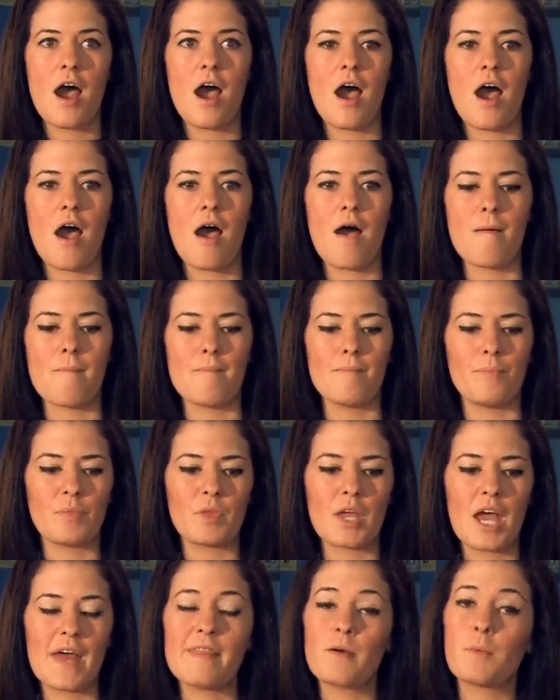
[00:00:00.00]
Um,
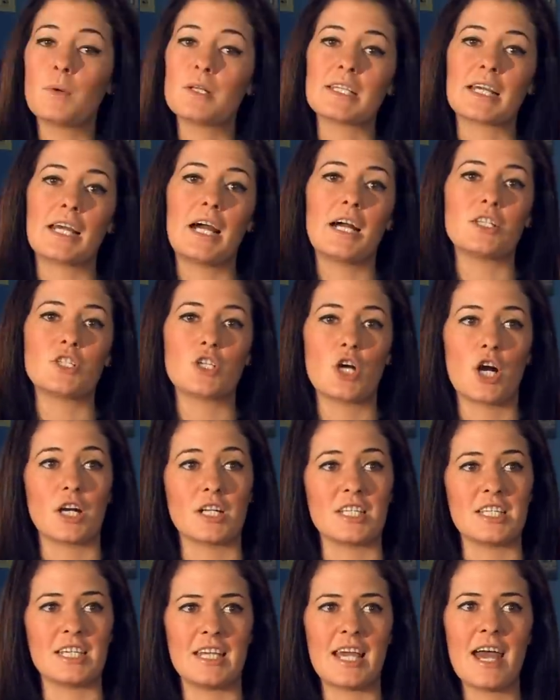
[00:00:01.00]
and then once I got into
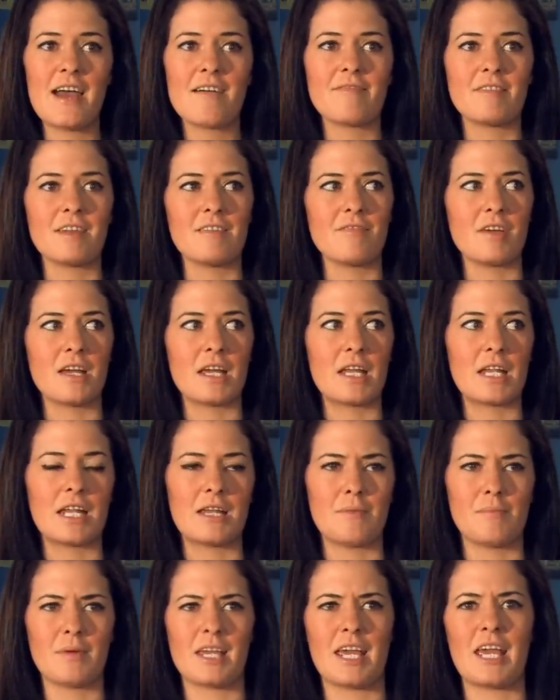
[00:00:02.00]
RTF even,
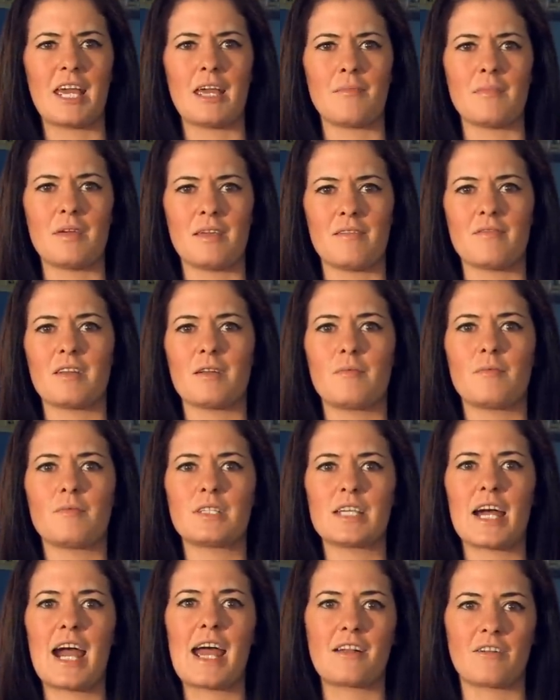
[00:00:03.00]
it became even a
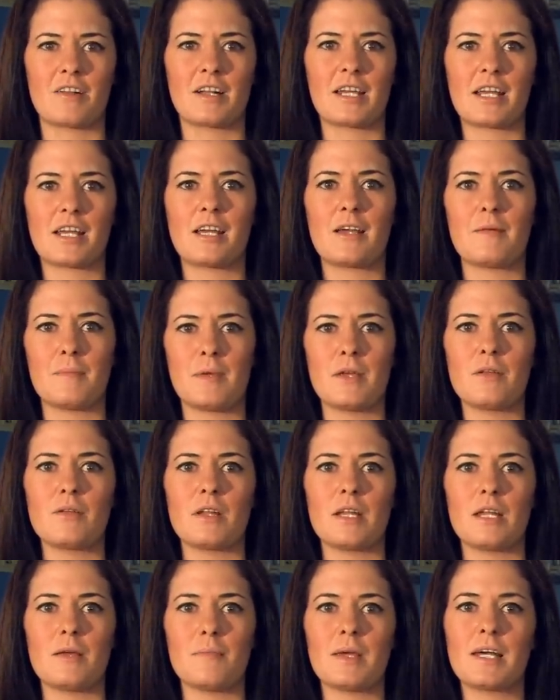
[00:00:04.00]
tighter knit
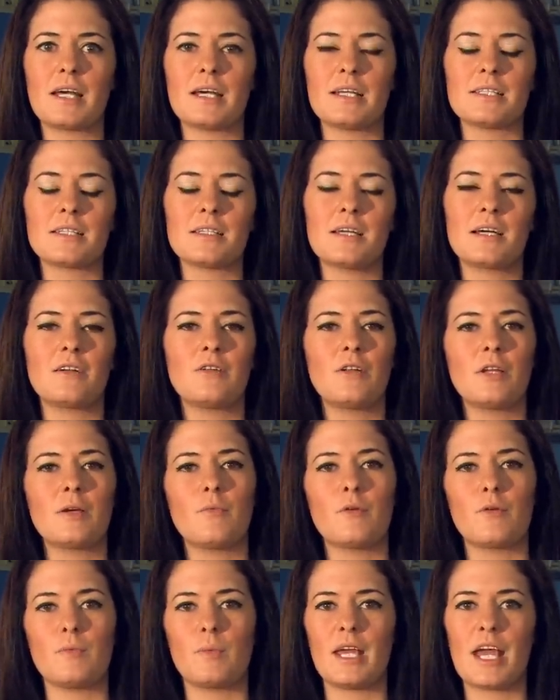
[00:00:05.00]
community because not only
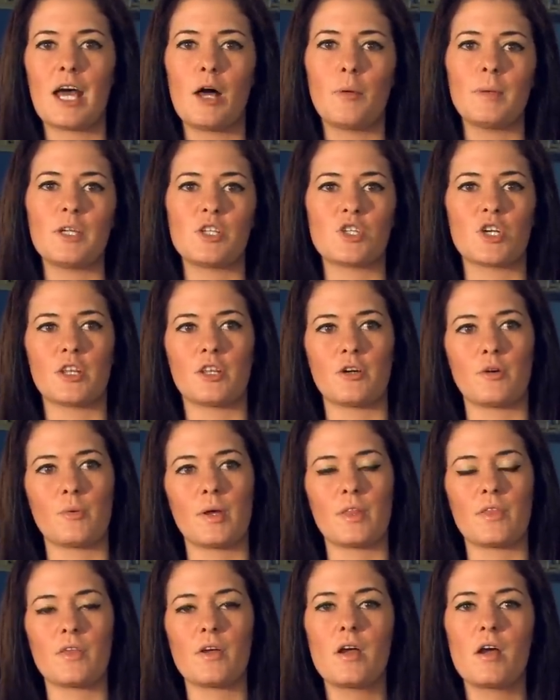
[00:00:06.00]
would we help each other
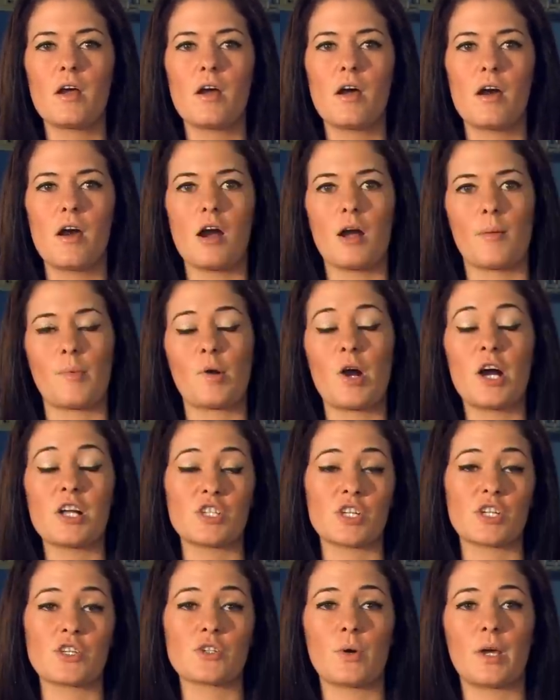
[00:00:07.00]
with our
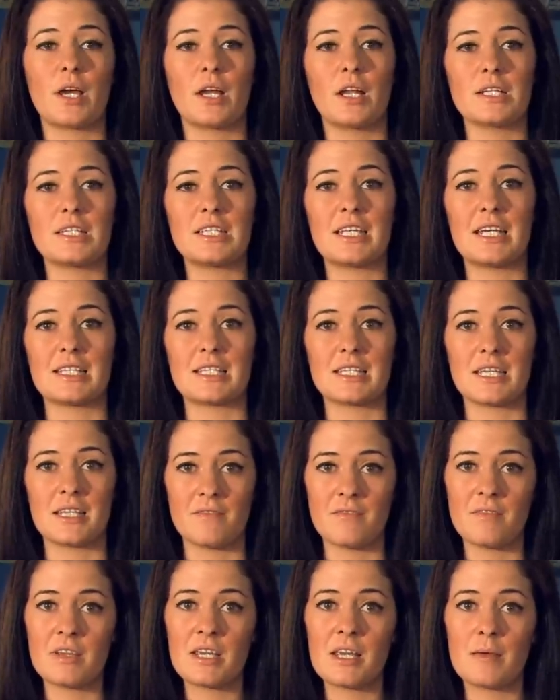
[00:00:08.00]
projects going on at
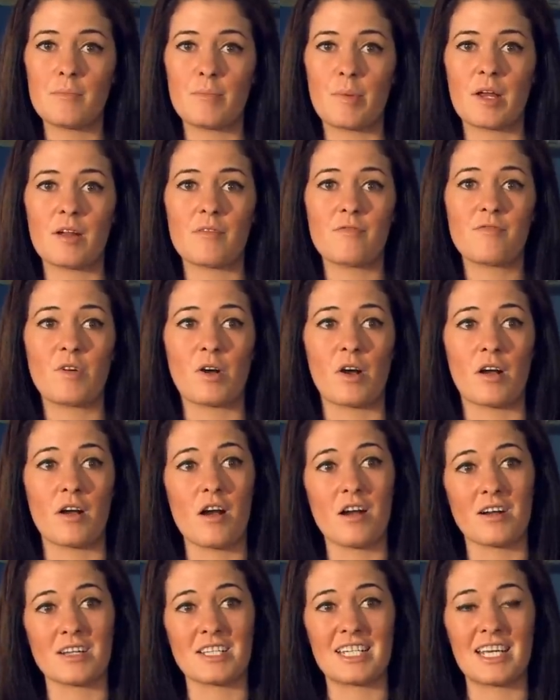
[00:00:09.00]
TSTV, but for
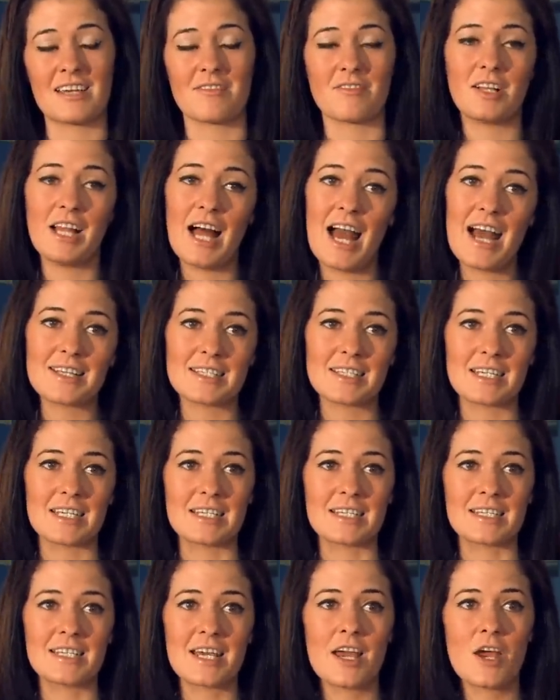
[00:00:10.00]
our RTF
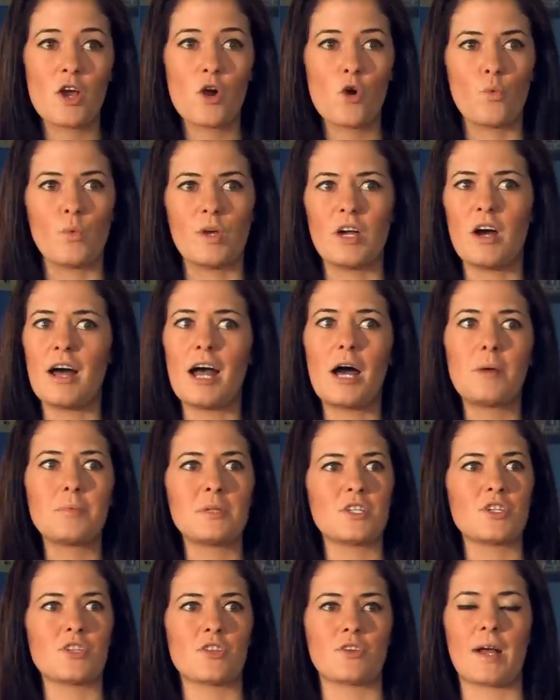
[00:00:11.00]
classes, we all helped
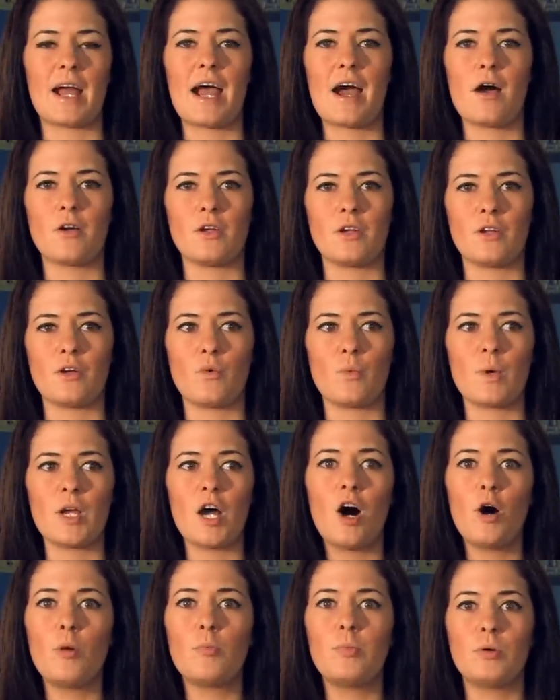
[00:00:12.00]
each other out. You know, we
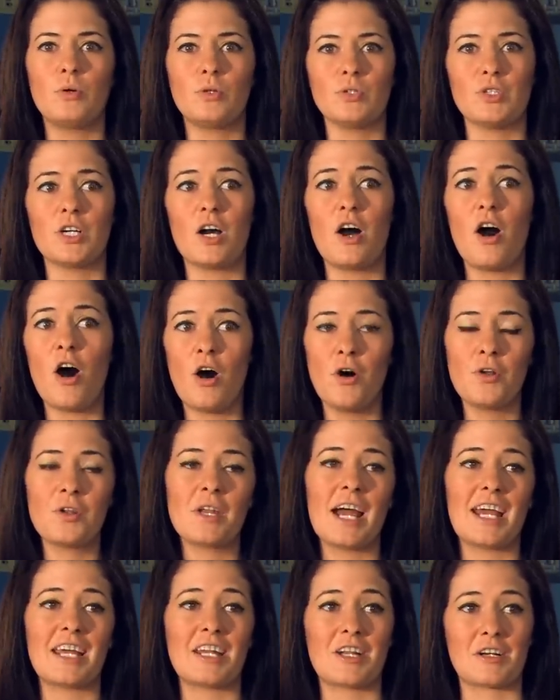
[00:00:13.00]
all pulled
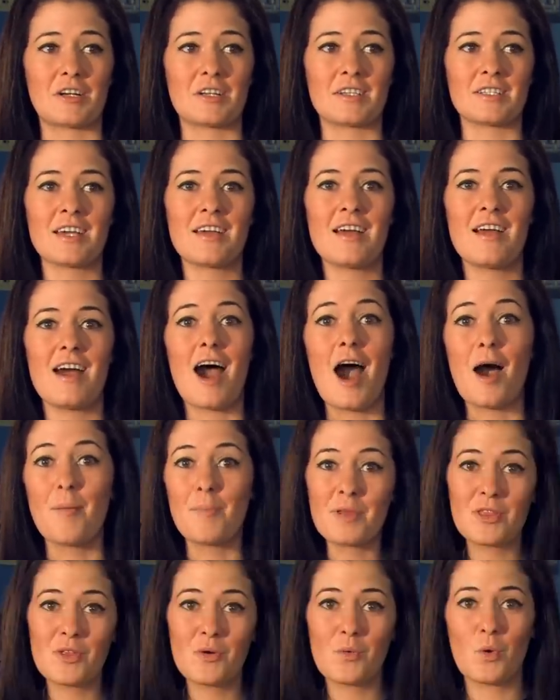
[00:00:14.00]
all-nighters
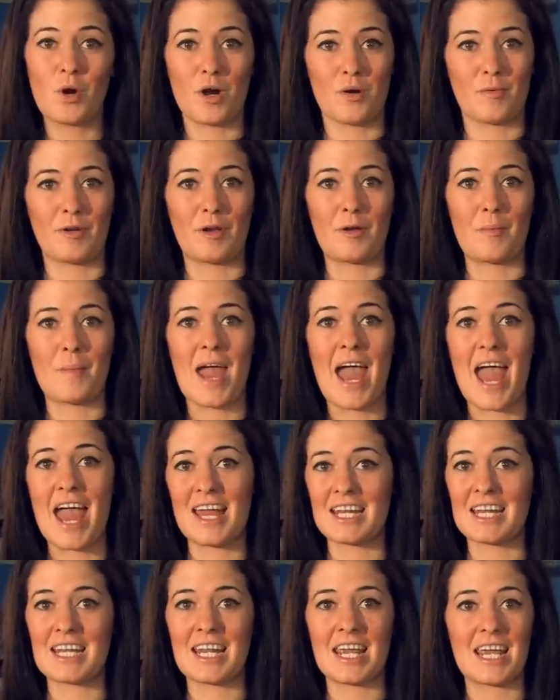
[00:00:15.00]
up in the war room
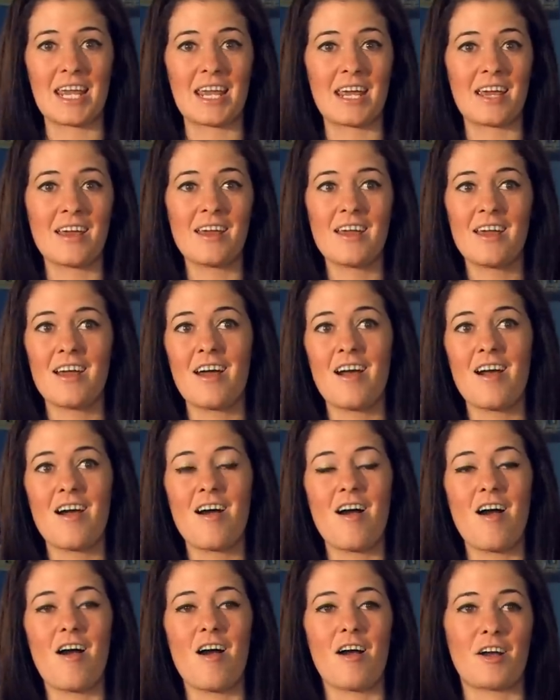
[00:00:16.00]
editing
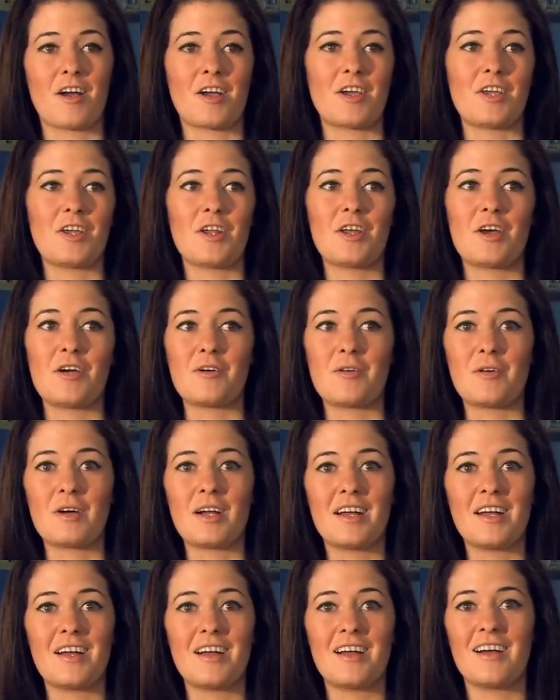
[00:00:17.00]
our, you know,
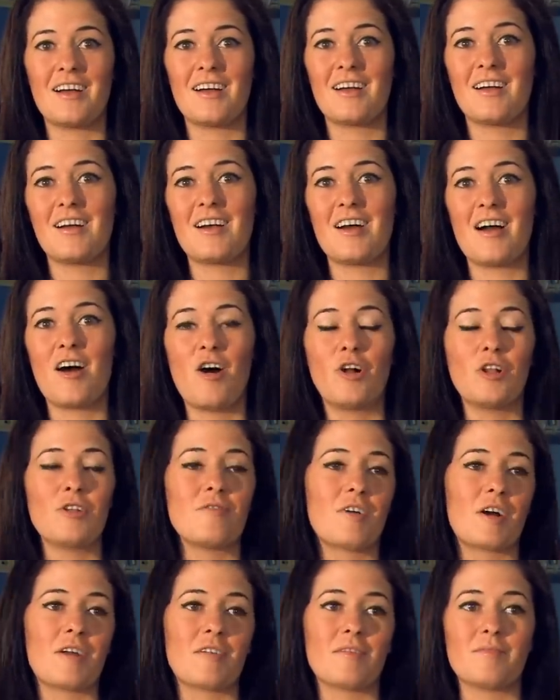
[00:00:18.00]
all
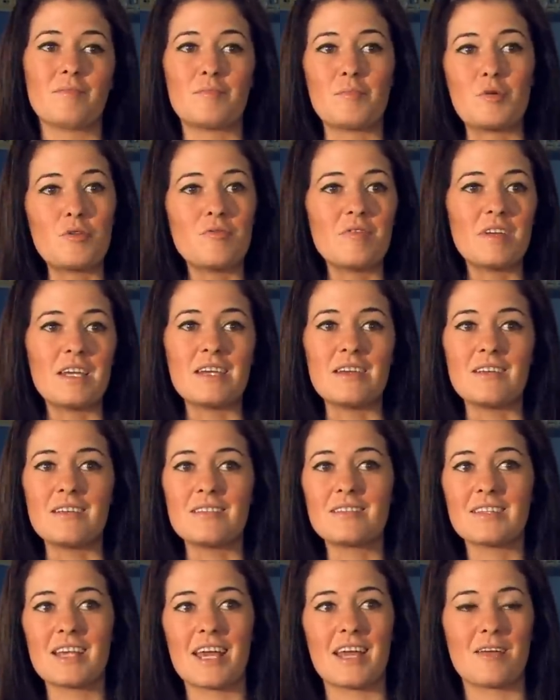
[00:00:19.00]
of our
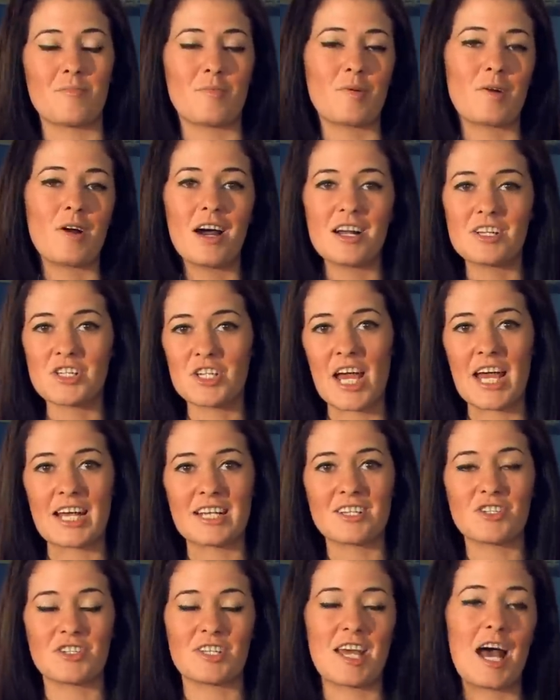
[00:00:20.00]
movies and
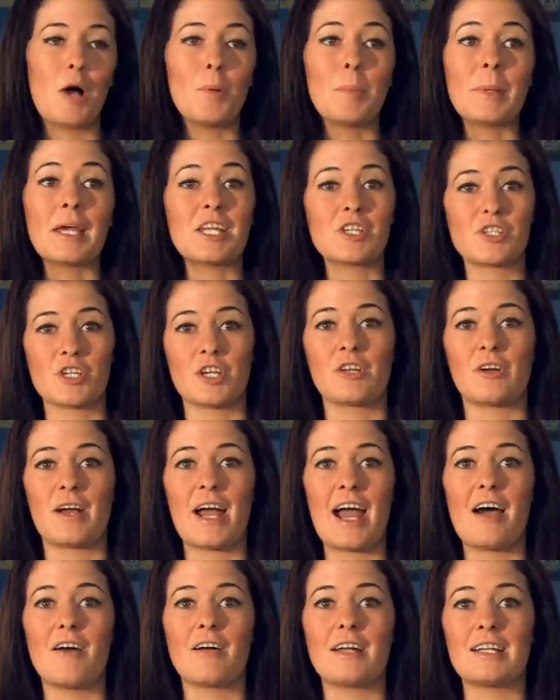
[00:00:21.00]
projects, just helping each other
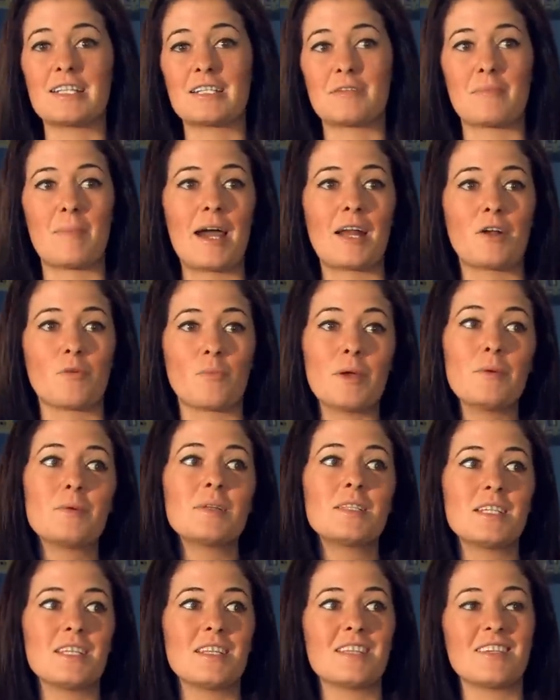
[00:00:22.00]
out. It doesn't matter. We
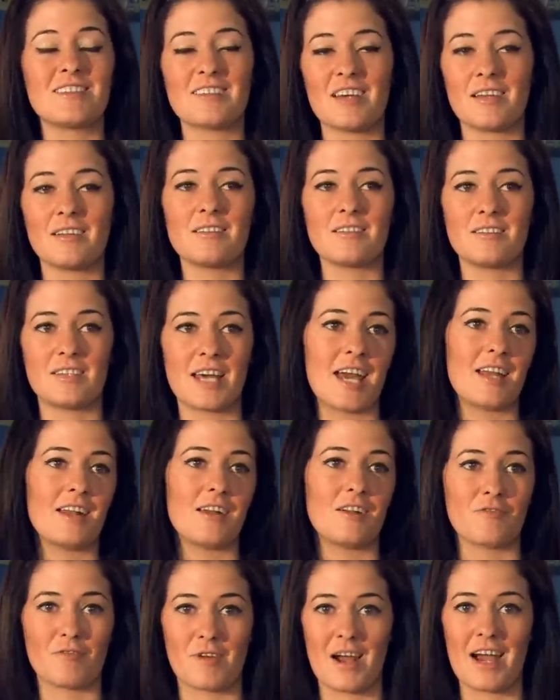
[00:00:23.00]
would see the sunset
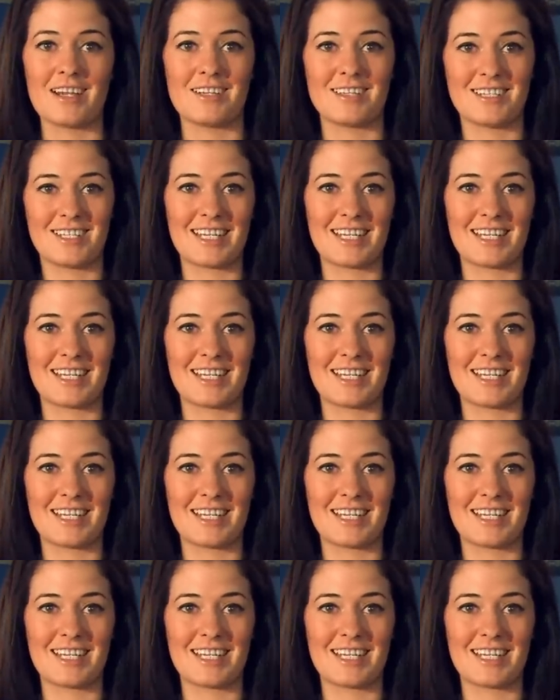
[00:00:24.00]
and rise